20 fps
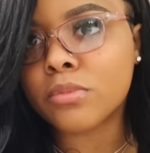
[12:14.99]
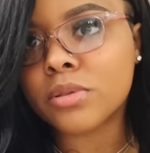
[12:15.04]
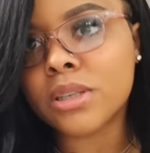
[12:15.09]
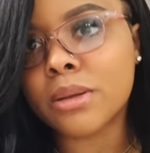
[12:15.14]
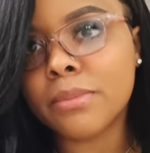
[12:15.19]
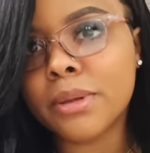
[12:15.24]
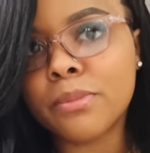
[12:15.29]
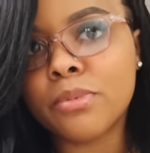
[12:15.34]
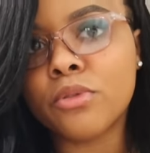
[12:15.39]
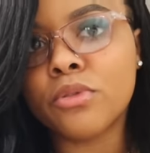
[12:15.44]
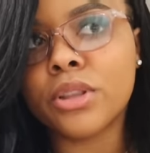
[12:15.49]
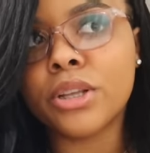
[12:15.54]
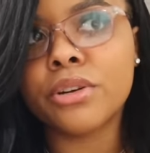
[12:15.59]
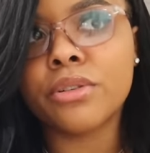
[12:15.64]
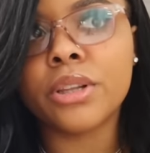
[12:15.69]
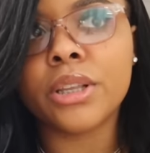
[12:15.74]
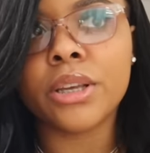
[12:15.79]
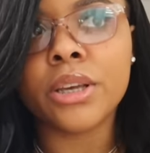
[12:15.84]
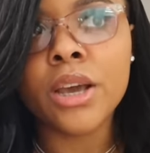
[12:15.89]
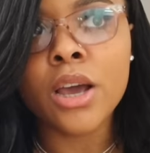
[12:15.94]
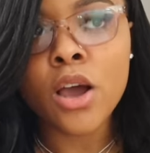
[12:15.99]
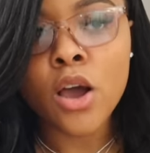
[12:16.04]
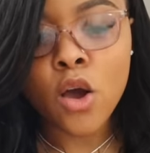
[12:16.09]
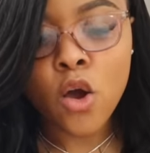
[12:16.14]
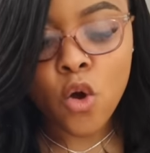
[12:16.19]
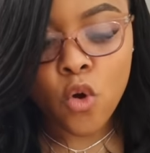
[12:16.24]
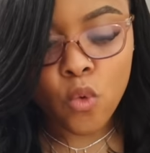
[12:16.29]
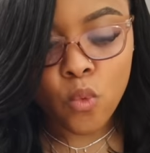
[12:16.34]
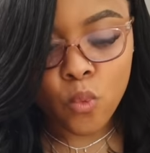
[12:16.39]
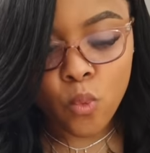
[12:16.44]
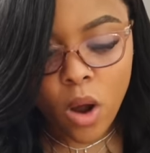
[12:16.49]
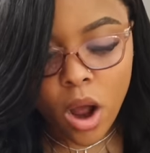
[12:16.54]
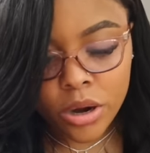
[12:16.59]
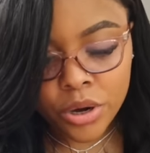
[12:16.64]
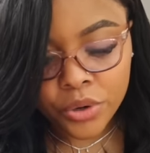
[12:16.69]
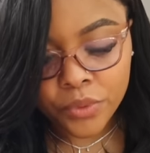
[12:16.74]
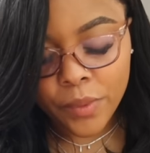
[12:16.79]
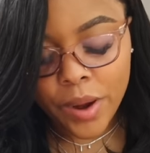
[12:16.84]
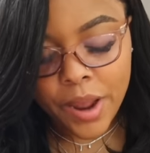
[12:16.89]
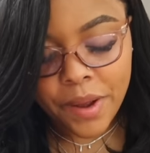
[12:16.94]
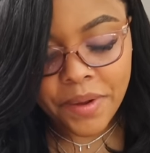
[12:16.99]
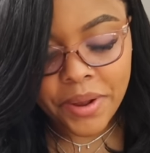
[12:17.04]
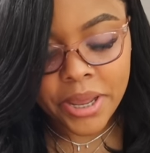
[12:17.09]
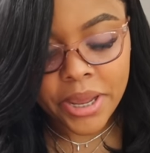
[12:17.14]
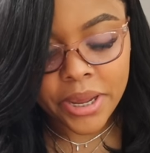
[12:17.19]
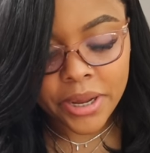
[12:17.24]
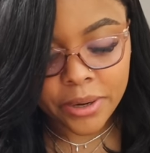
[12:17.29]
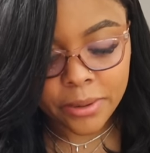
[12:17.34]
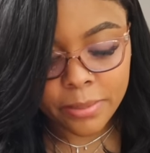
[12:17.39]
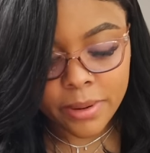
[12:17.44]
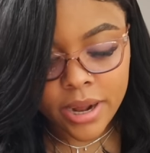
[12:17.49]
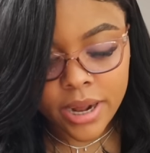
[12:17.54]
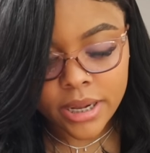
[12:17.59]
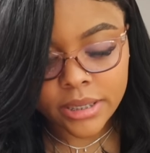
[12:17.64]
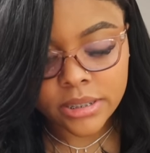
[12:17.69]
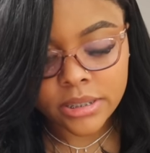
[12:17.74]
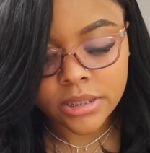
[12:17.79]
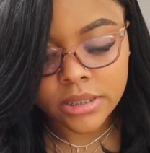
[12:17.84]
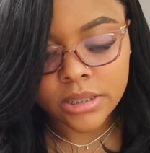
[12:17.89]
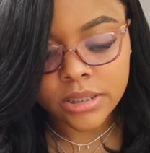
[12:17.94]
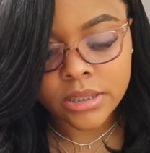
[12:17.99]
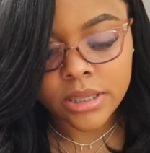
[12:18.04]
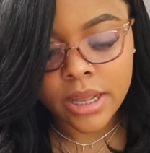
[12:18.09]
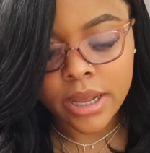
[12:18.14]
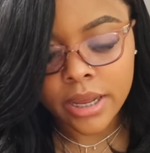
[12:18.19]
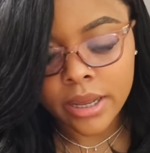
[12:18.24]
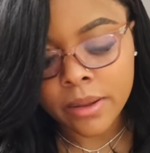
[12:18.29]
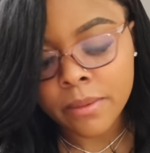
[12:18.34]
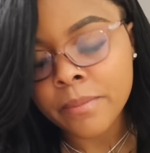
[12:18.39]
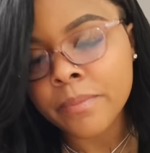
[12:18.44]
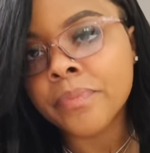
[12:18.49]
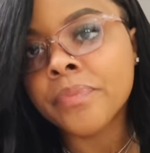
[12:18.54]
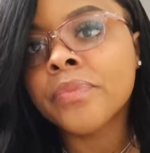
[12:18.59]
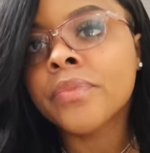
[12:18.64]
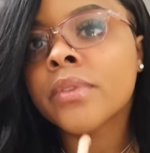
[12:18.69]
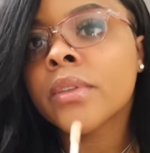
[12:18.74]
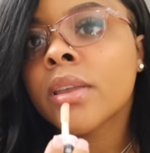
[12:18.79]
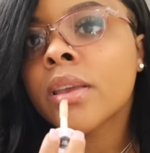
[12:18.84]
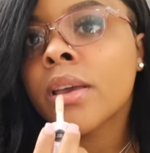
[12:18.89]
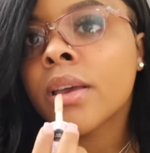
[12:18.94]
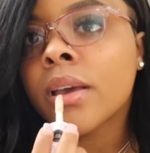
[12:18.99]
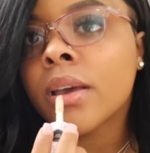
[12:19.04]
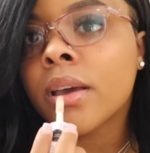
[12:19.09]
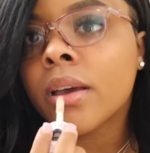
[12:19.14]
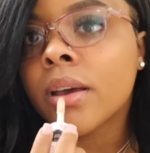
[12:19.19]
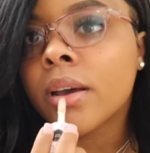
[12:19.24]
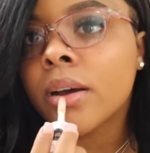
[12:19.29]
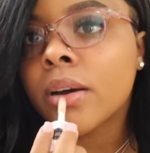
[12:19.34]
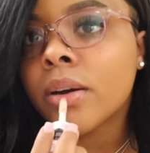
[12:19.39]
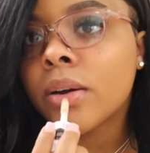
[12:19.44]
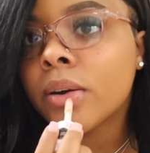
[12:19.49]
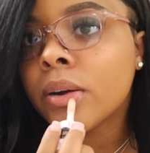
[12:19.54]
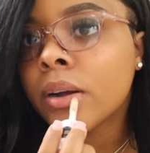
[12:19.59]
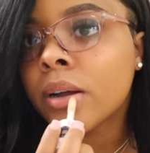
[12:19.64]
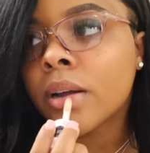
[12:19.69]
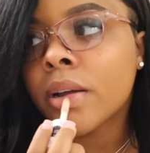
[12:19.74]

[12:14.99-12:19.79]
Some people literally walk around in AirPods, and it's just like, how